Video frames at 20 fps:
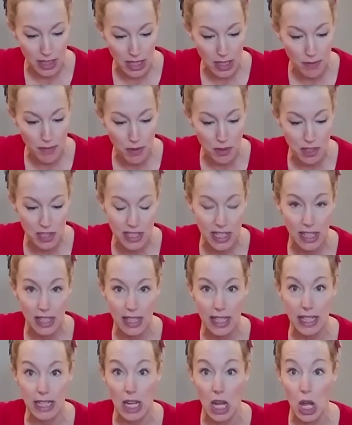for selling
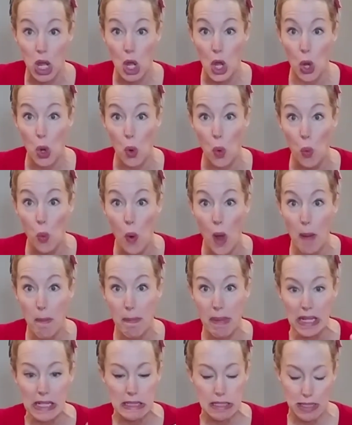
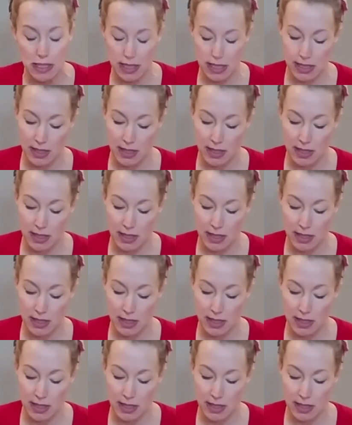weapons,